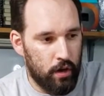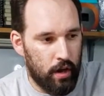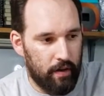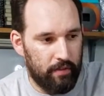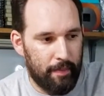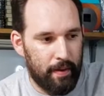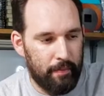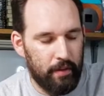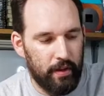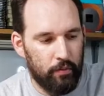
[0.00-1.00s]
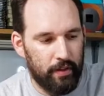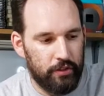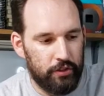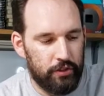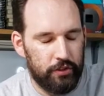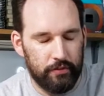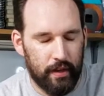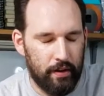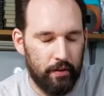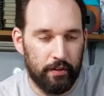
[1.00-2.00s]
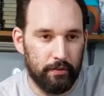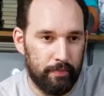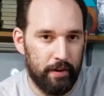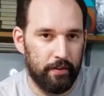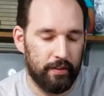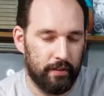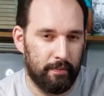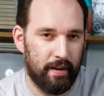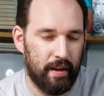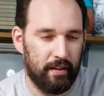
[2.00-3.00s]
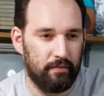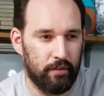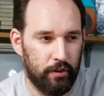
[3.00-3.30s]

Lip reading: floppy emulator, which I know there's some purists out there who might not